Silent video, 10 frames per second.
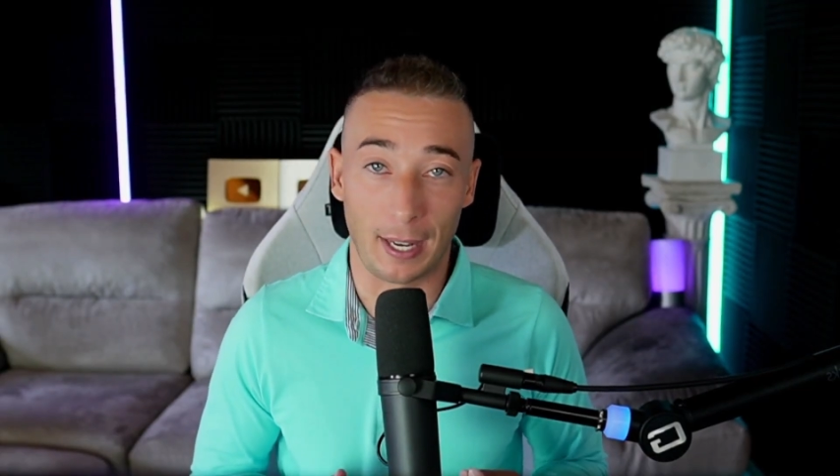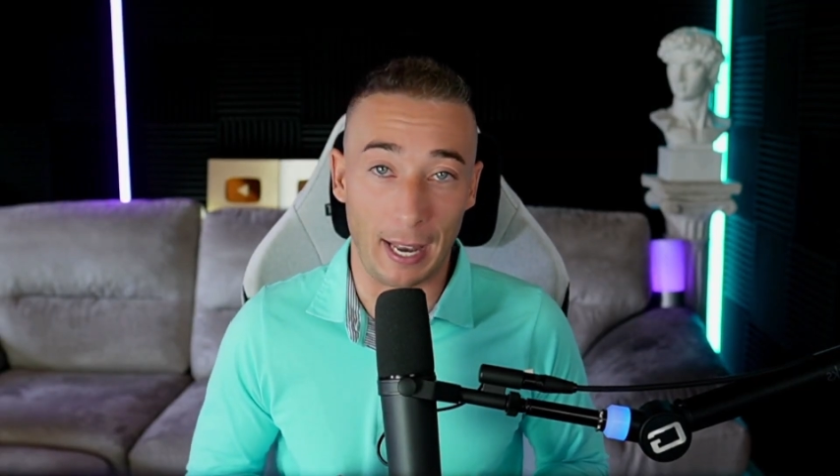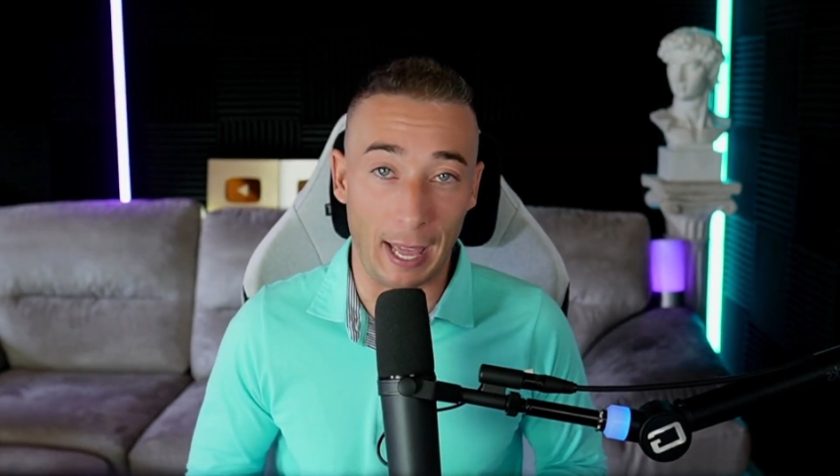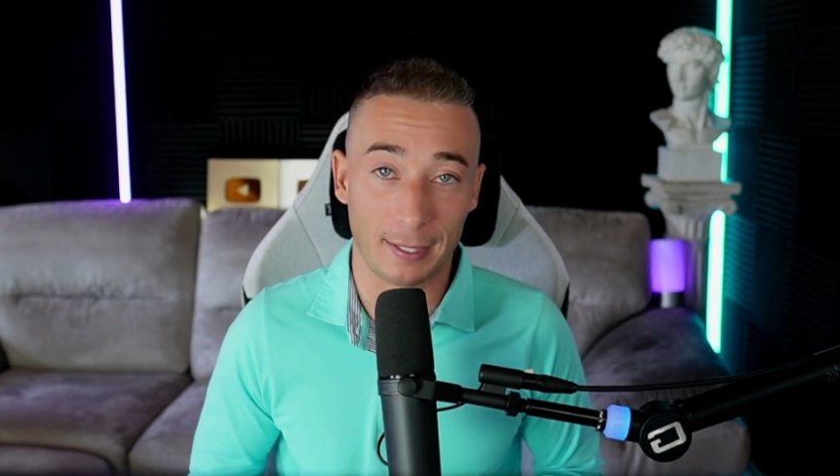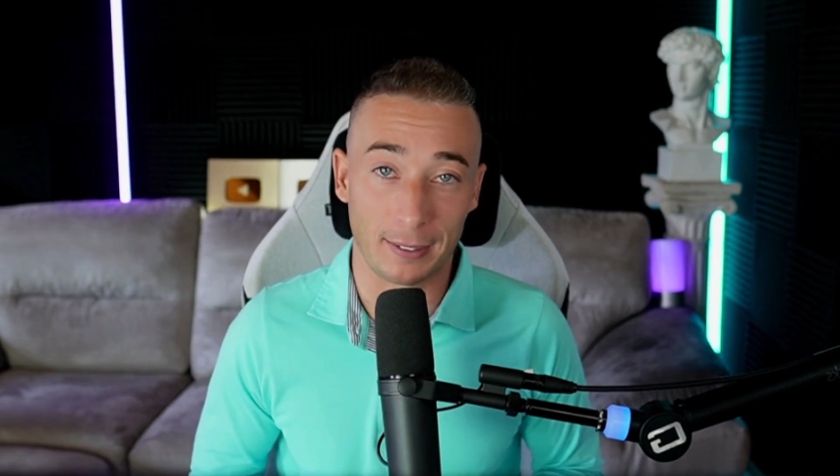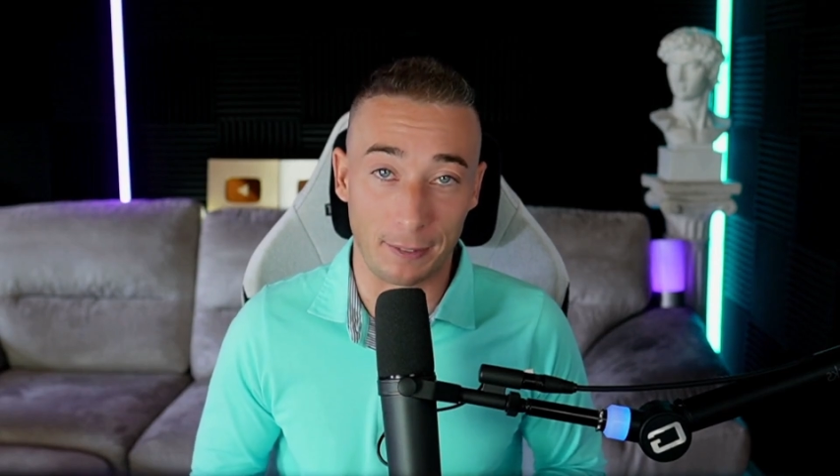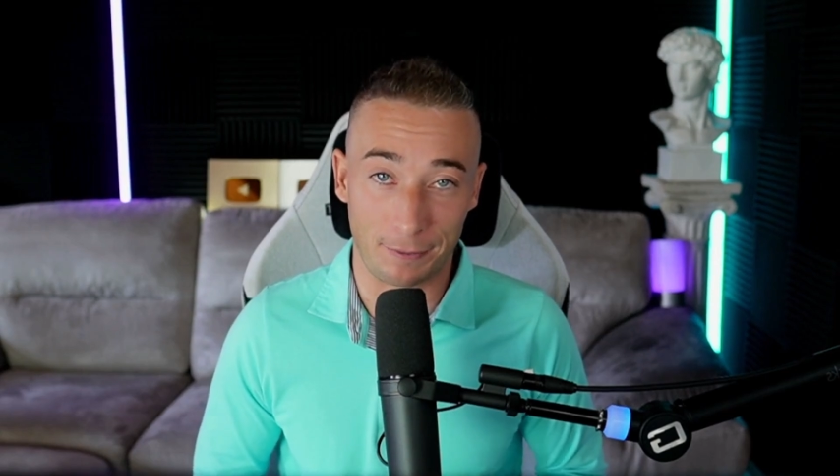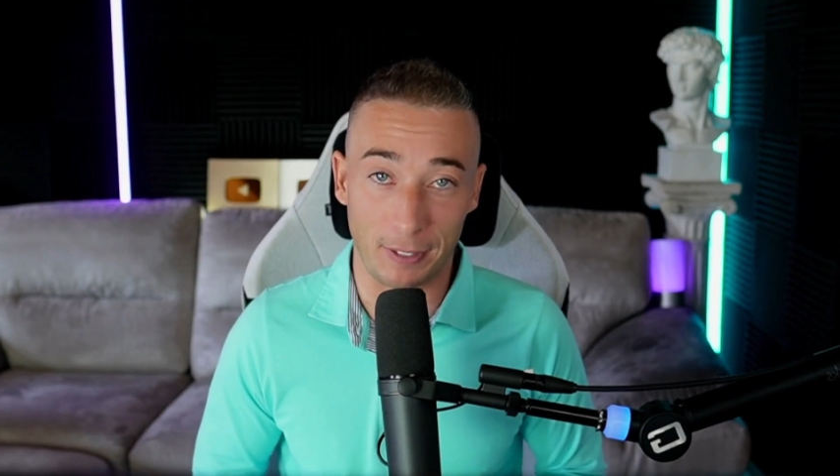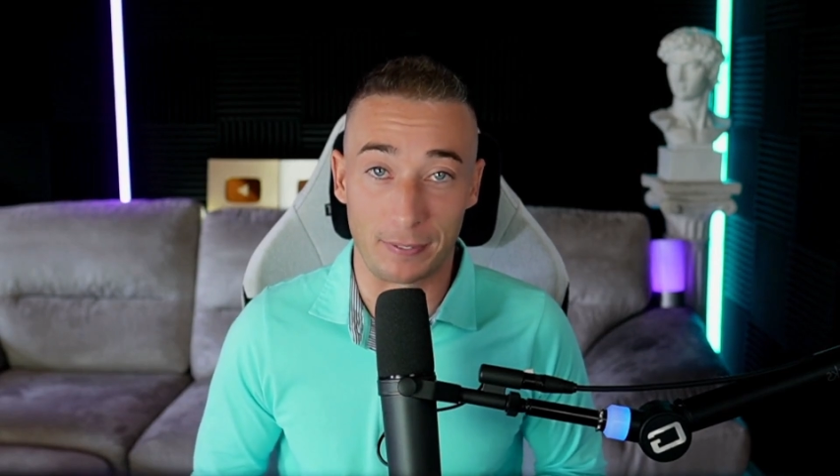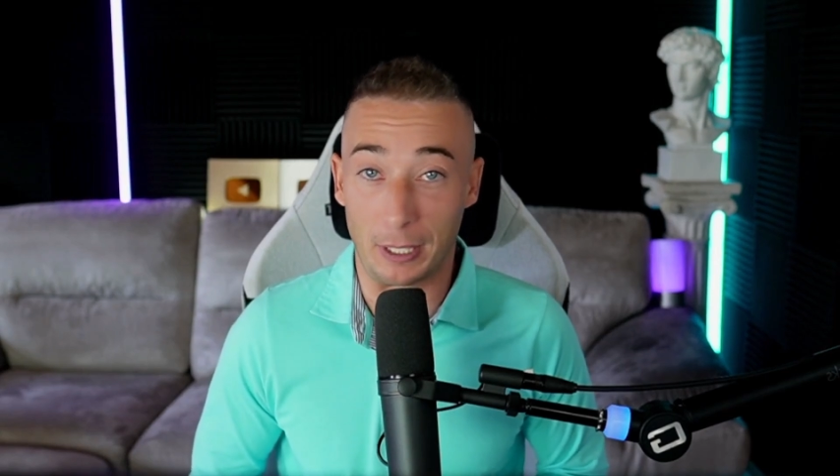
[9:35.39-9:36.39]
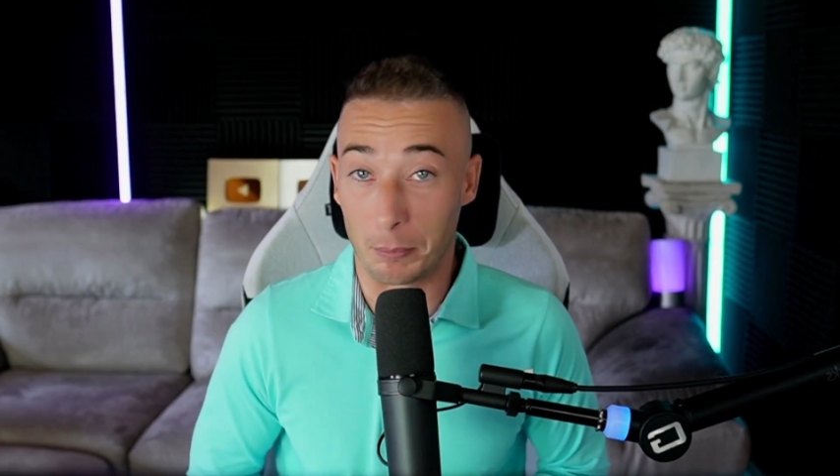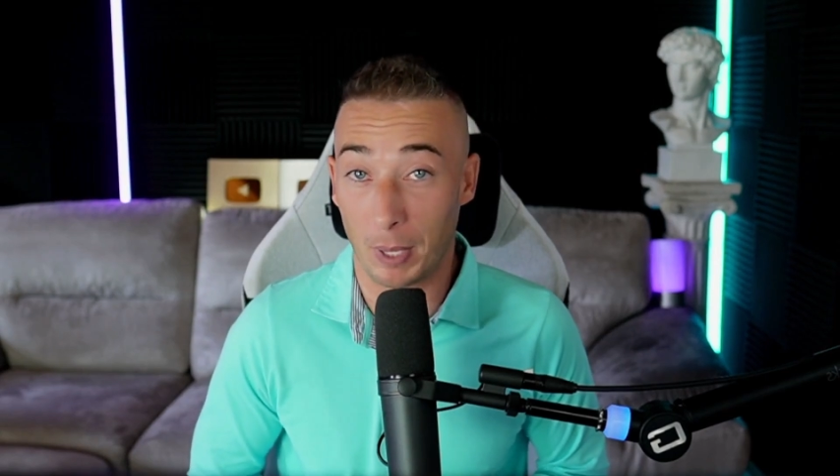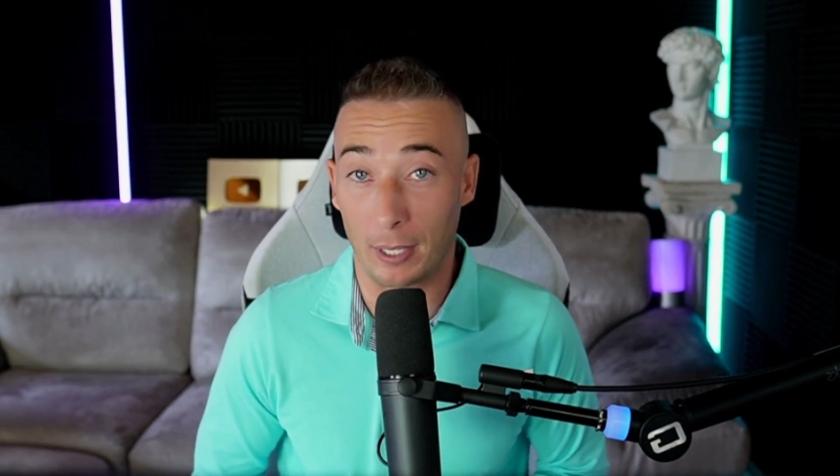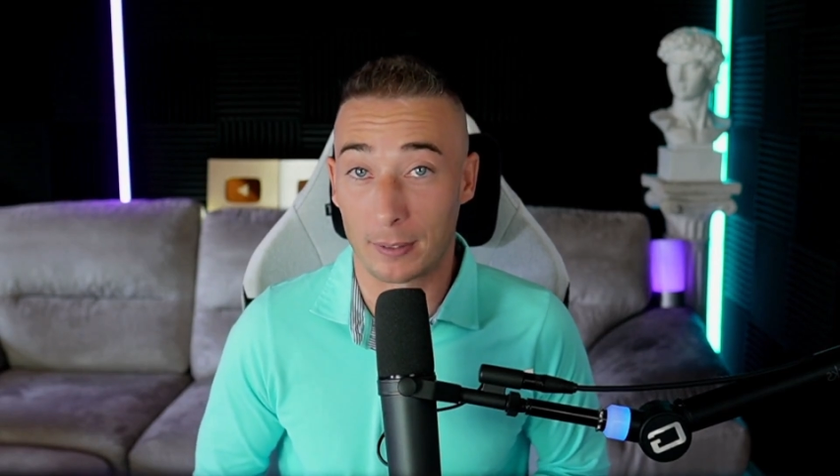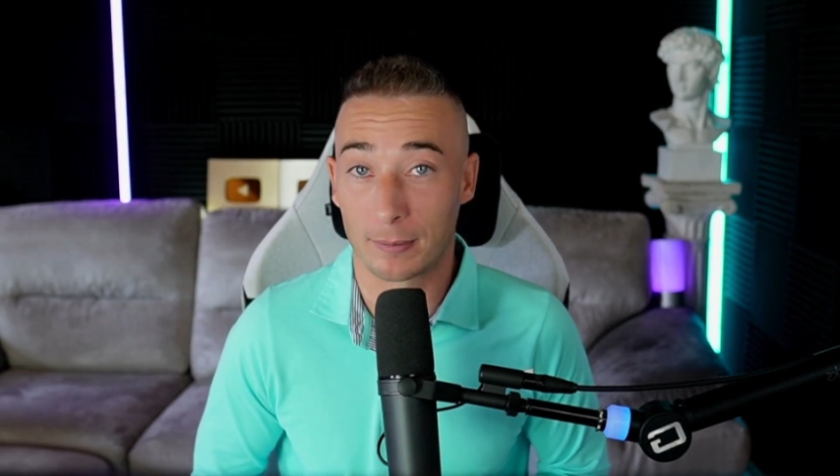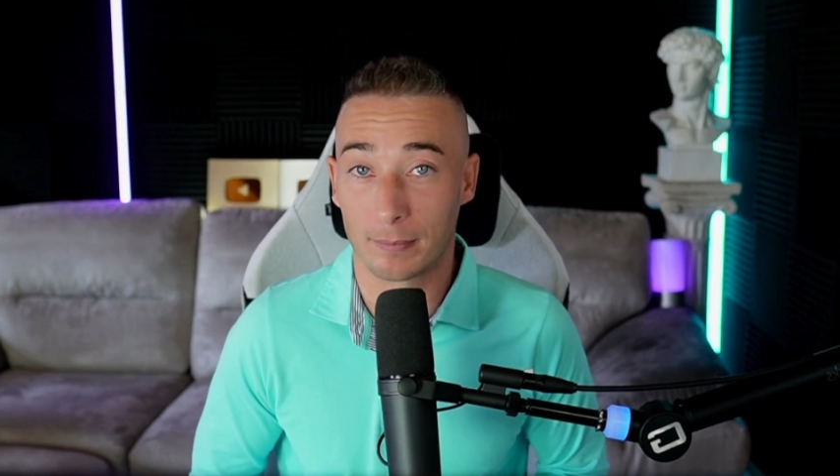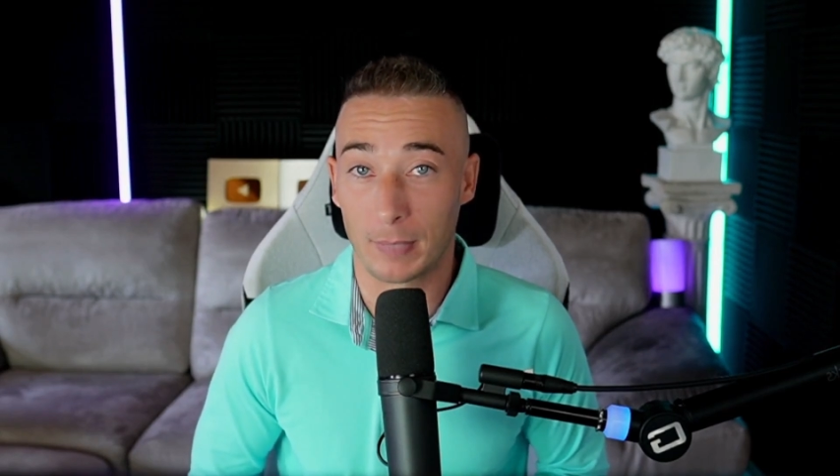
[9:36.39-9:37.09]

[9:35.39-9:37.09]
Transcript: less than fifteen minutes.